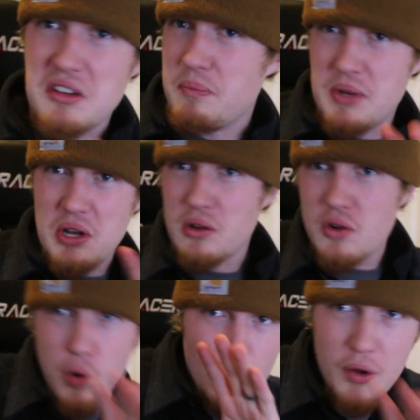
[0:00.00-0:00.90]
it'll be all
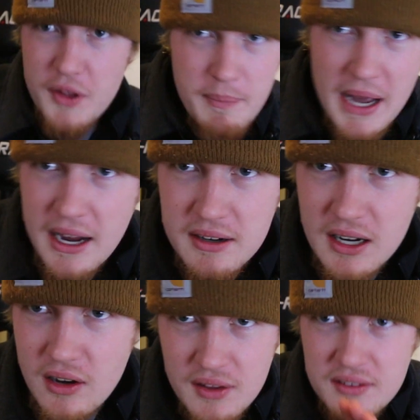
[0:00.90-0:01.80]
cool in the
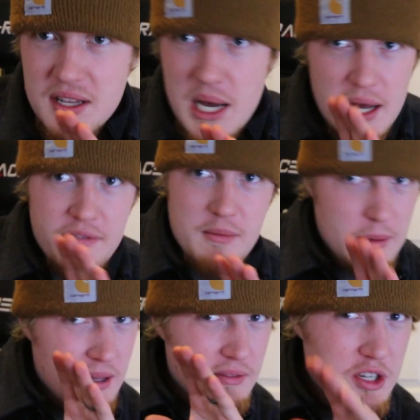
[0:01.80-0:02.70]
background and stuff.
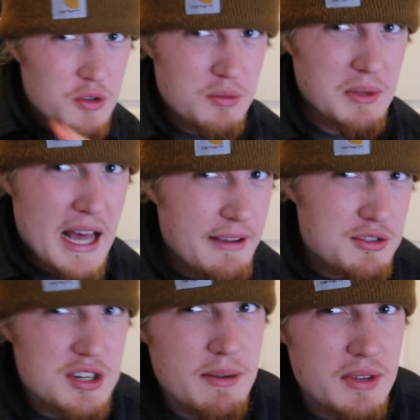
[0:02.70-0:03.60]
Maybe even do some live
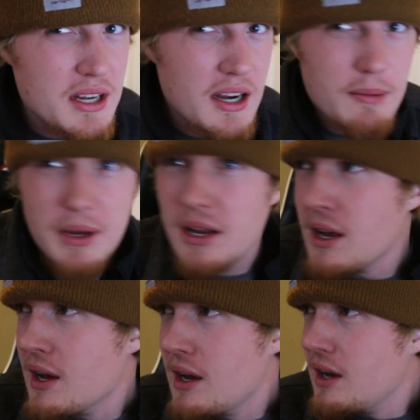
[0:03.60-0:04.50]
streams in here, but
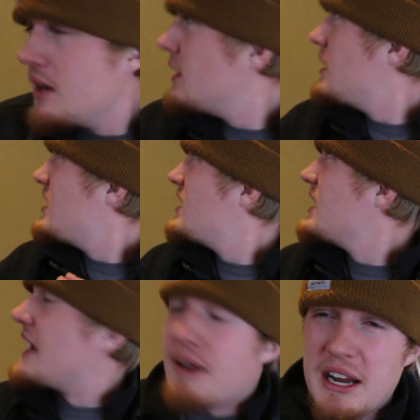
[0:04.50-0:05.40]

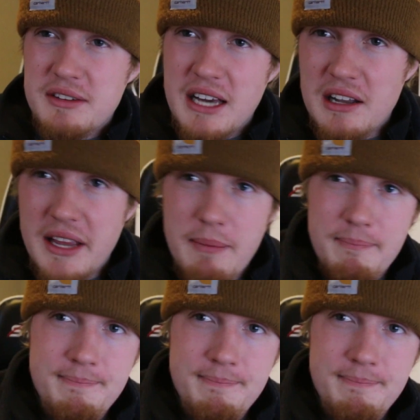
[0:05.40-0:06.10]
yeah, right now it's kind of lame.